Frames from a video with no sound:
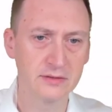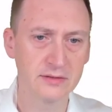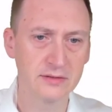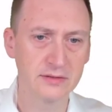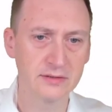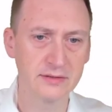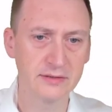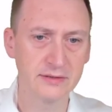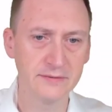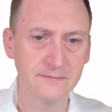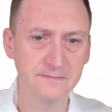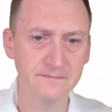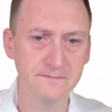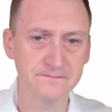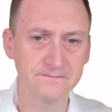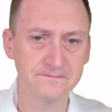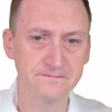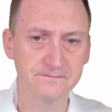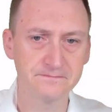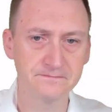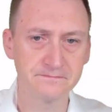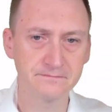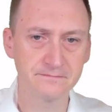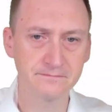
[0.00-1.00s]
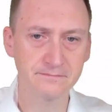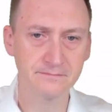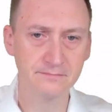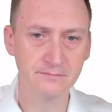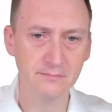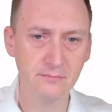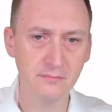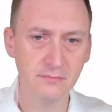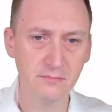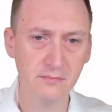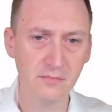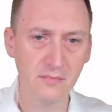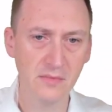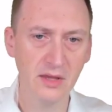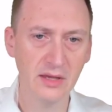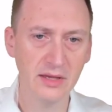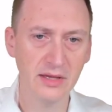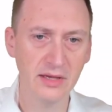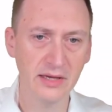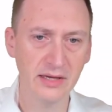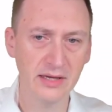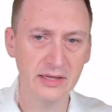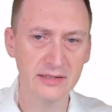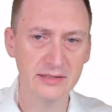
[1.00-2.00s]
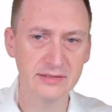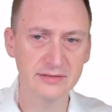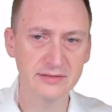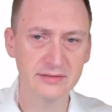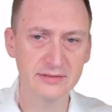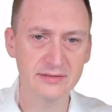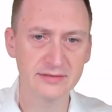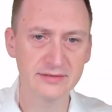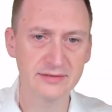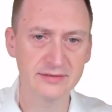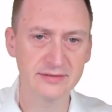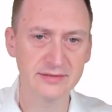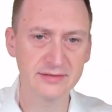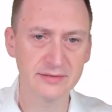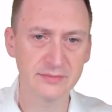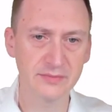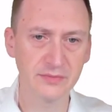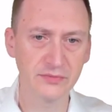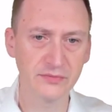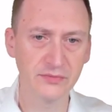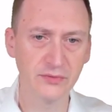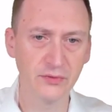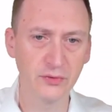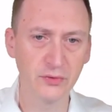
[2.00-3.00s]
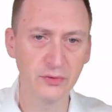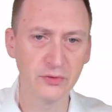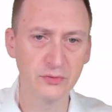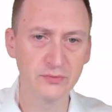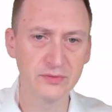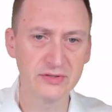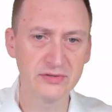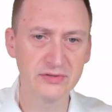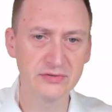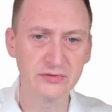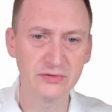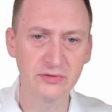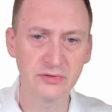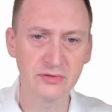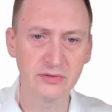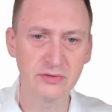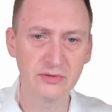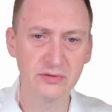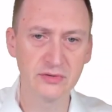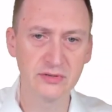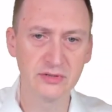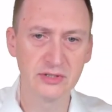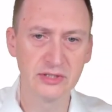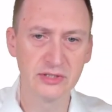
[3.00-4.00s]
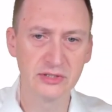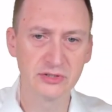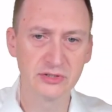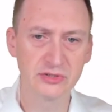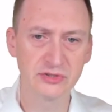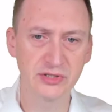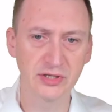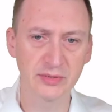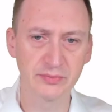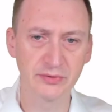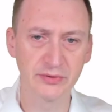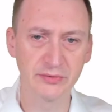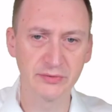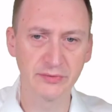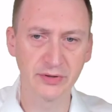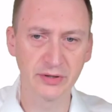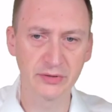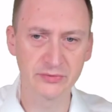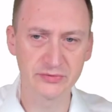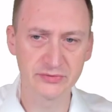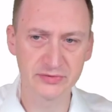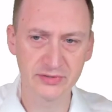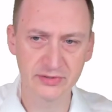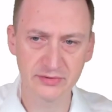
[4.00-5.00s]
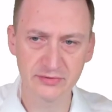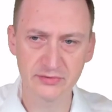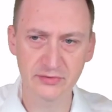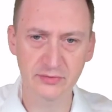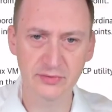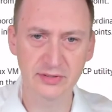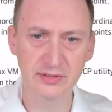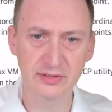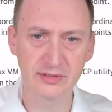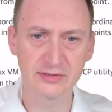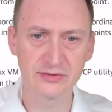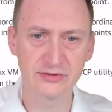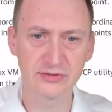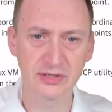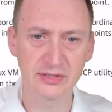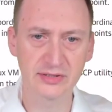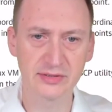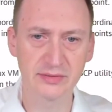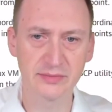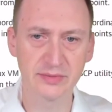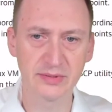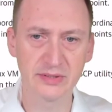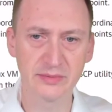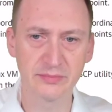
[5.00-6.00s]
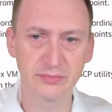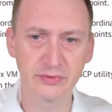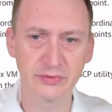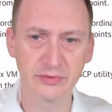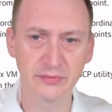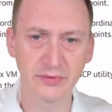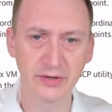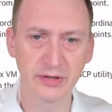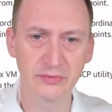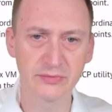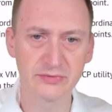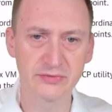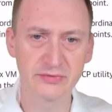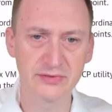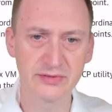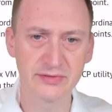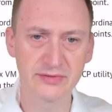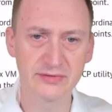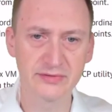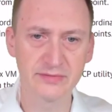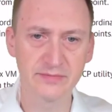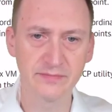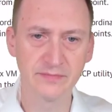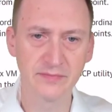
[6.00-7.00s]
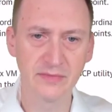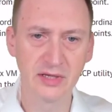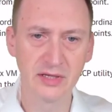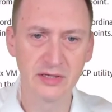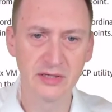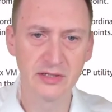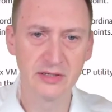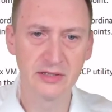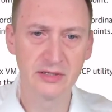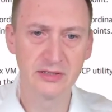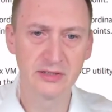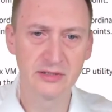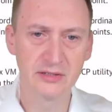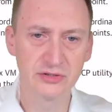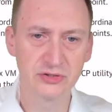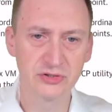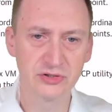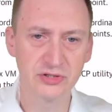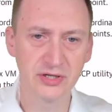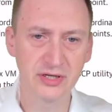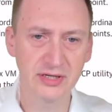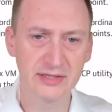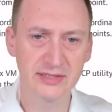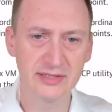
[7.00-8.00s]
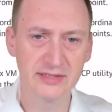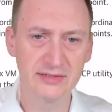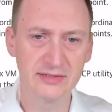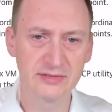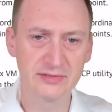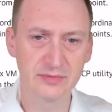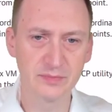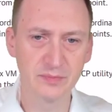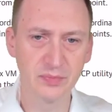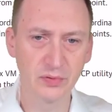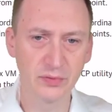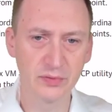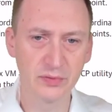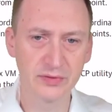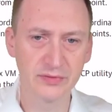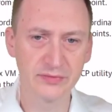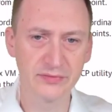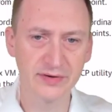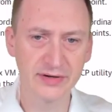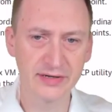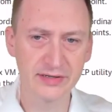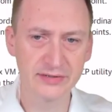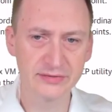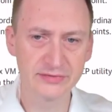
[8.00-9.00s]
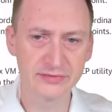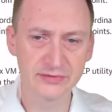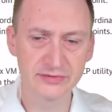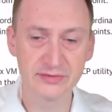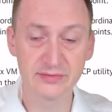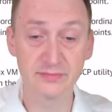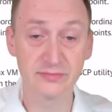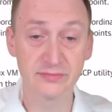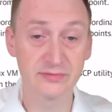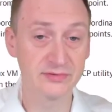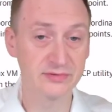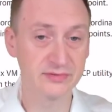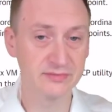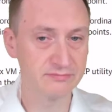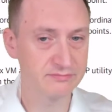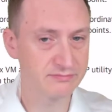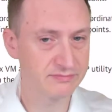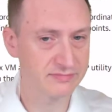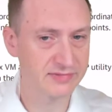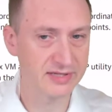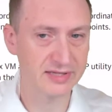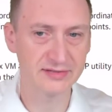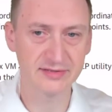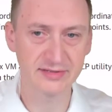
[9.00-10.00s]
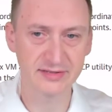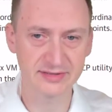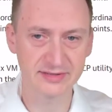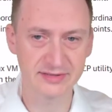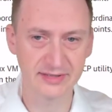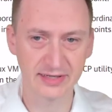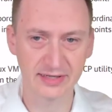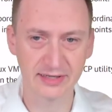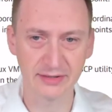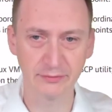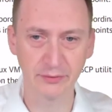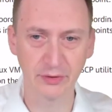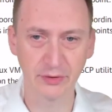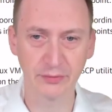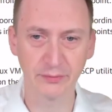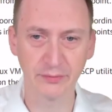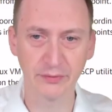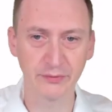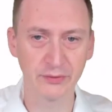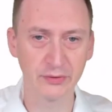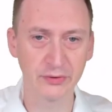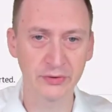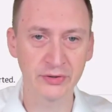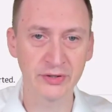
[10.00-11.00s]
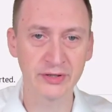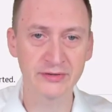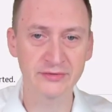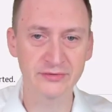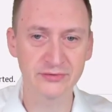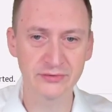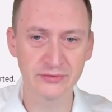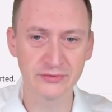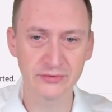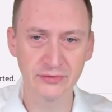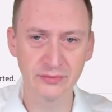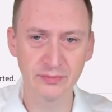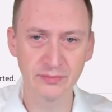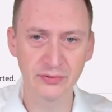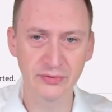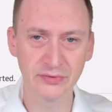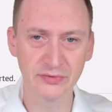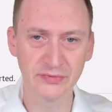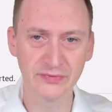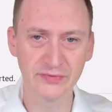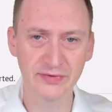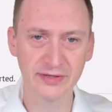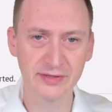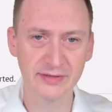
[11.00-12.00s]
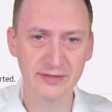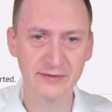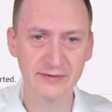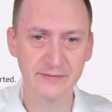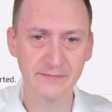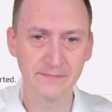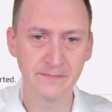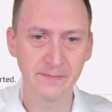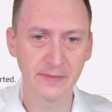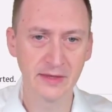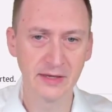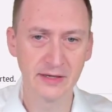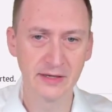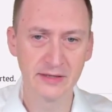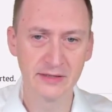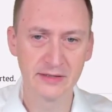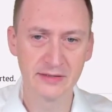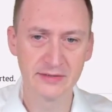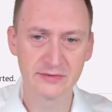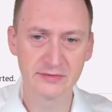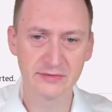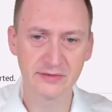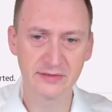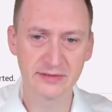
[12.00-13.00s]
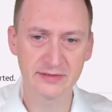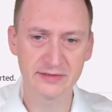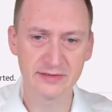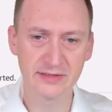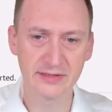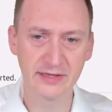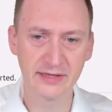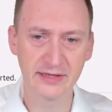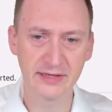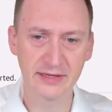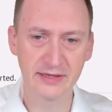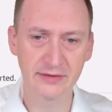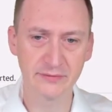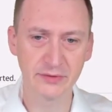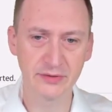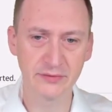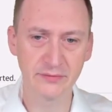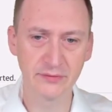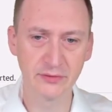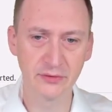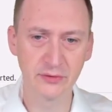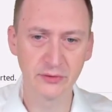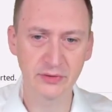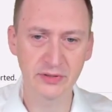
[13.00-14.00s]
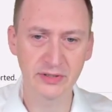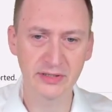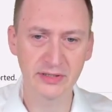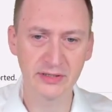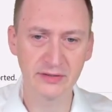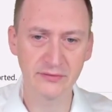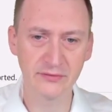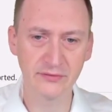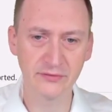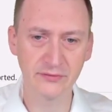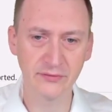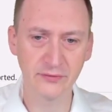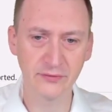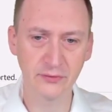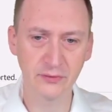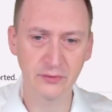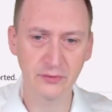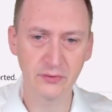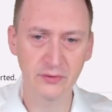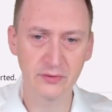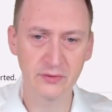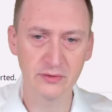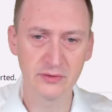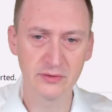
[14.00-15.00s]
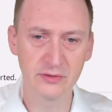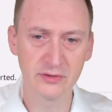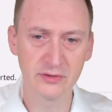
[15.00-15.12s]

And it says here, before you restore, check prerequisites. Okay, let's check the prerequisites. Check the supported file systems. That's exactly what we were looking to do. Perfect. So let's see here. We were looking for